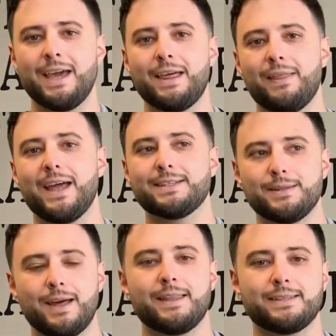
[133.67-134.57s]
That's a
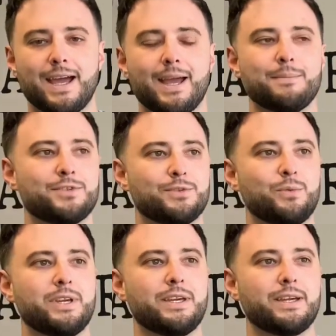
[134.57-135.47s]
lot of the times
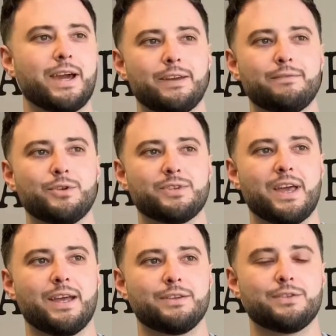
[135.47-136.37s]
we kind of use
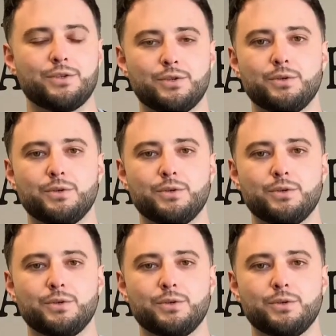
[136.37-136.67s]
that to